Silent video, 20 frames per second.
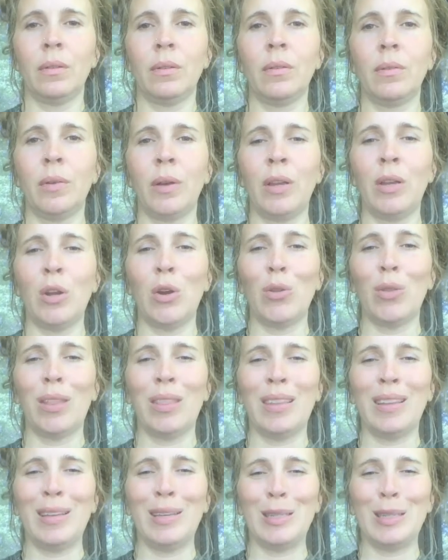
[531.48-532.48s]
We know that
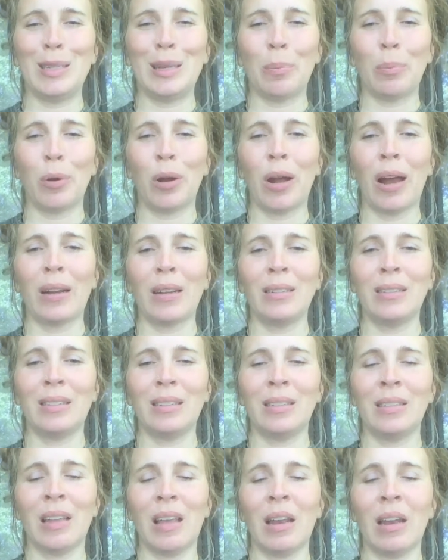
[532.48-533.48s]
these
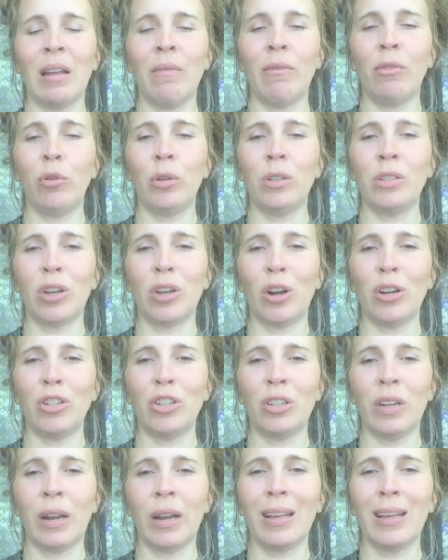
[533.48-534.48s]
practices can influence our
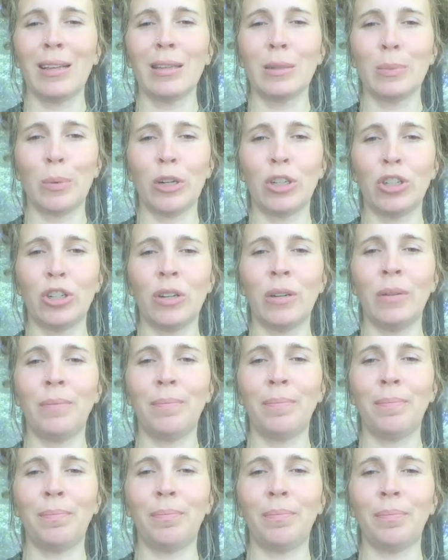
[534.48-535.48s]
genetic expression
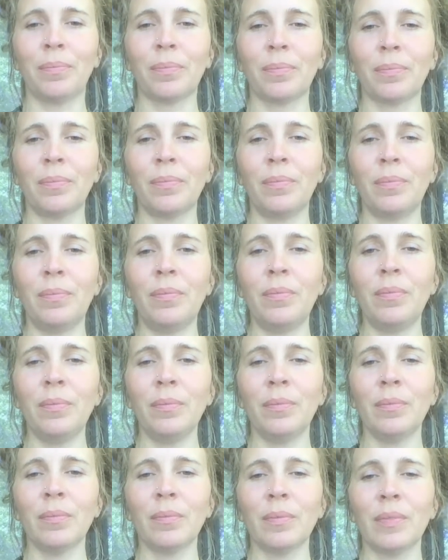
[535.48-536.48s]

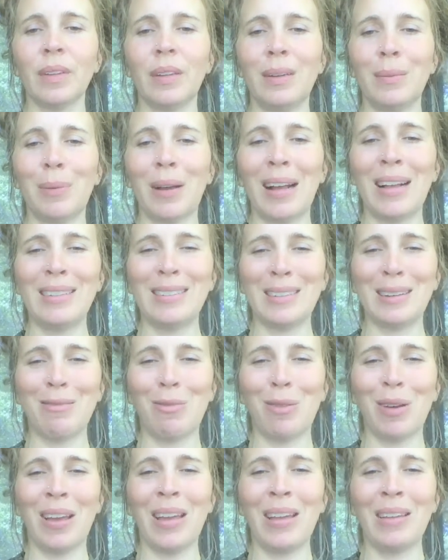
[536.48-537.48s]
in a positive
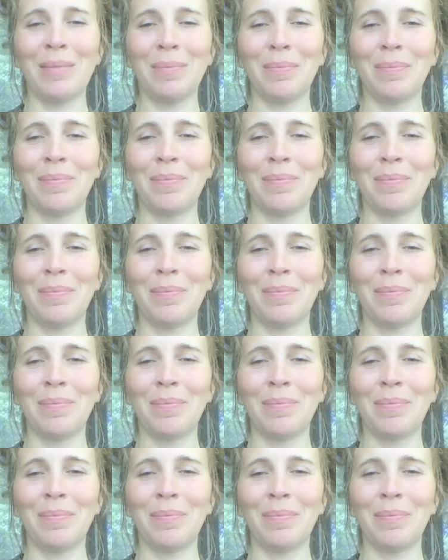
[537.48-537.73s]
way.